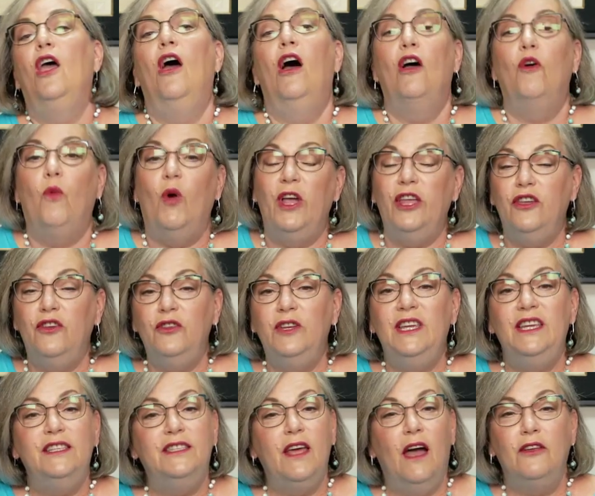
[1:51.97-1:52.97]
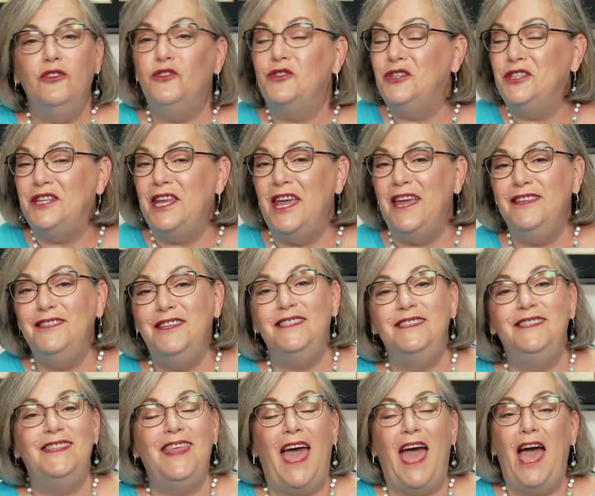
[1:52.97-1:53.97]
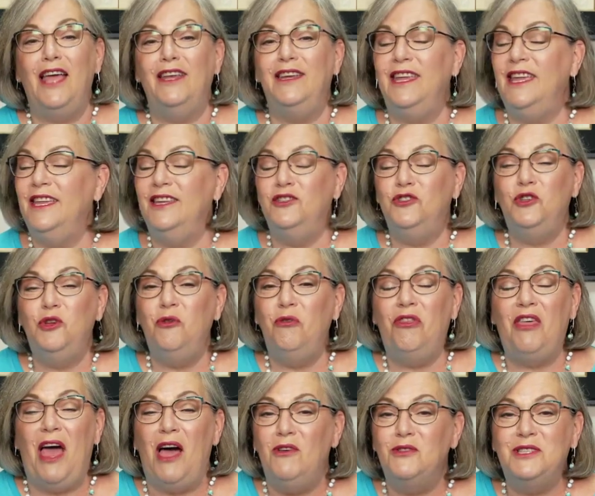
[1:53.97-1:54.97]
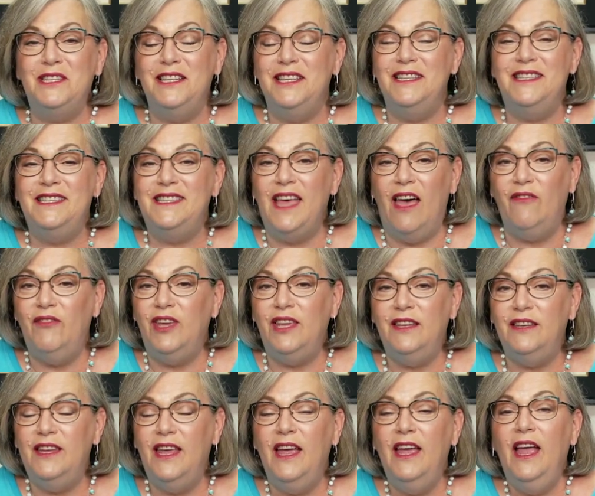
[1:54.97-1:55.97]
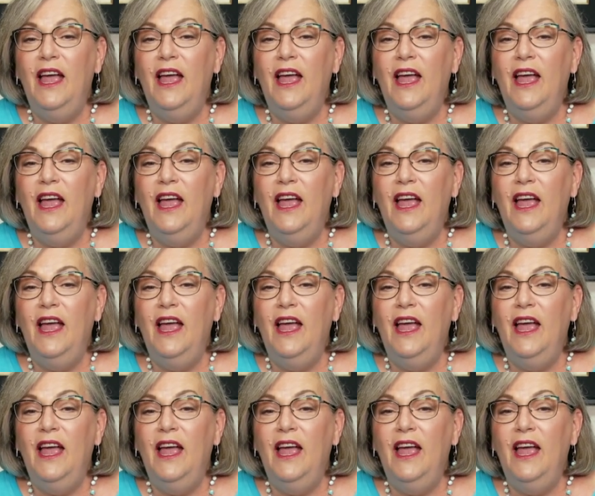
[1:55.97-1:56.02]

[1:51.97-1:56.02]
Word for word: what you need to understand is that in 2007,